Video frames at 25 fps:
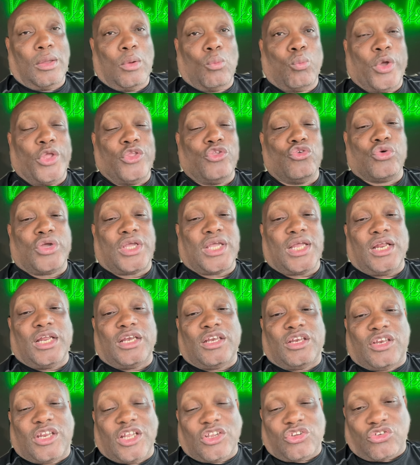When you get
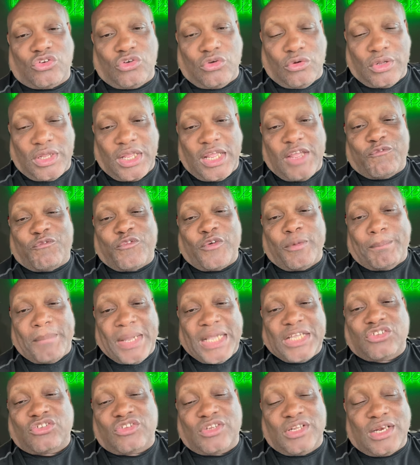additional
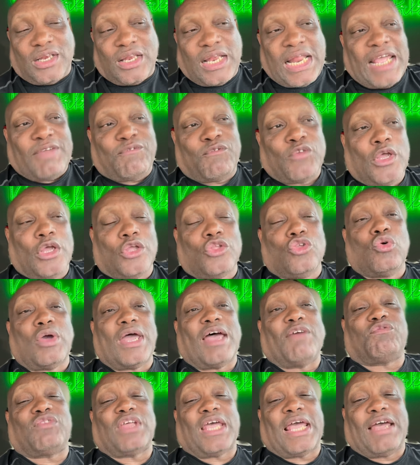information in life, you
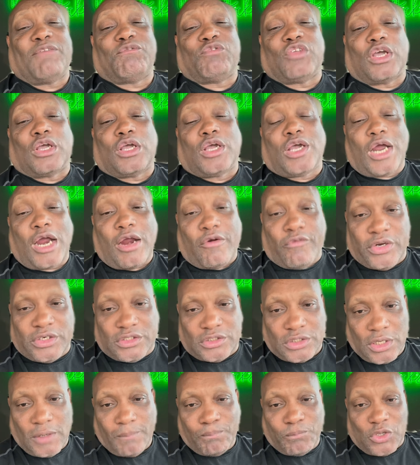have to have the
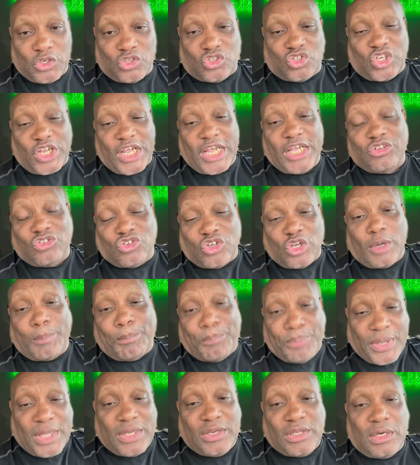courage to change your
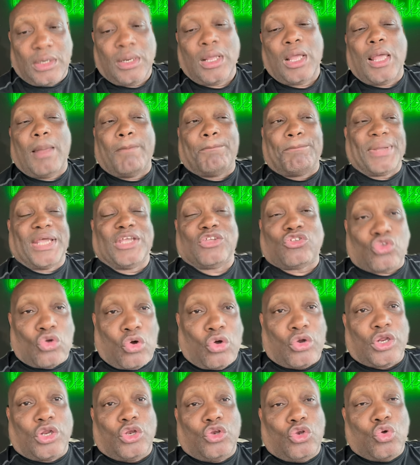opinion based
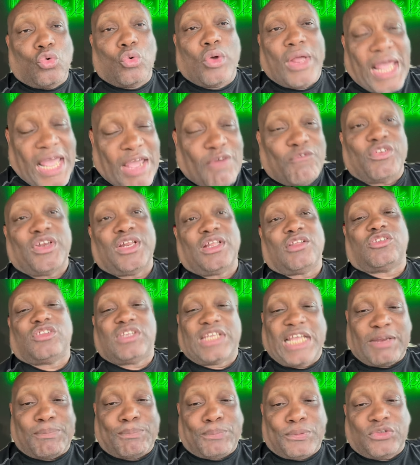on a new evidence
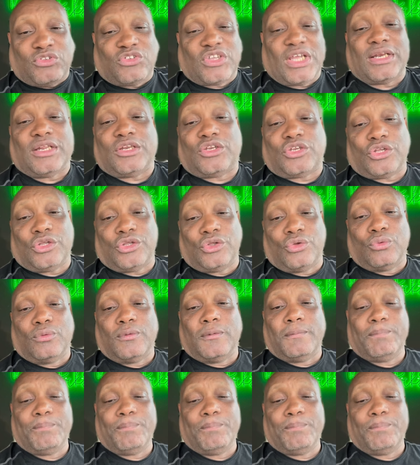that's presented to you.